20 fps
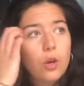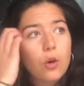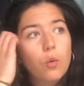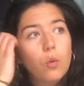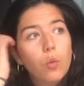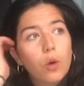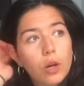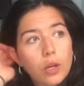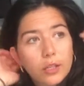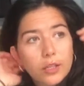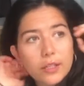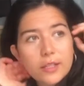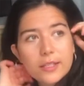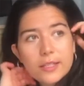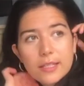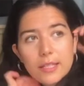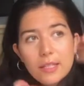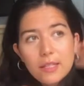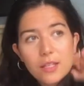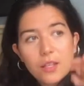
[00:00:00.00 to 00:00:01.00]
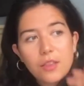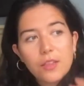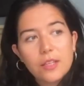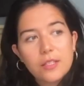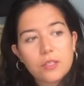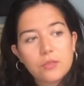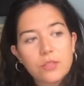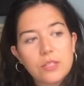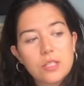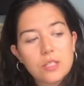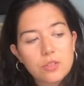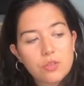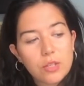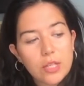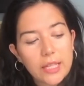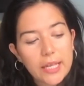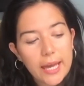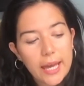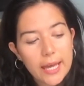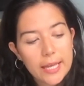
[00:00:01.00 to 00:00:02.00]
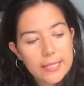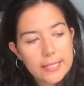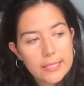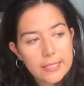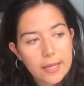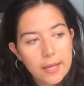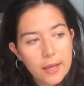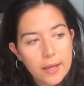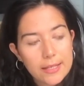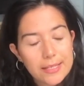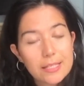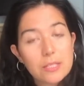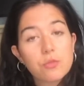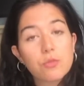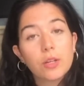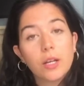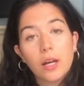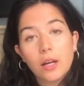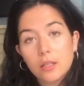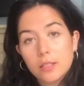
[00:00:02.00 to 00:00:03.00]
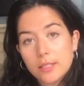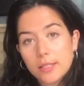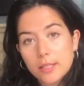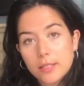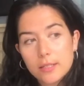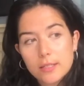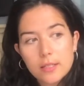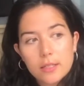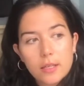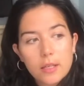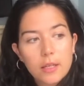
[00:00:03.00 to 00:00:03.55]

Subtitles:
workers in the theatre industry get disregarded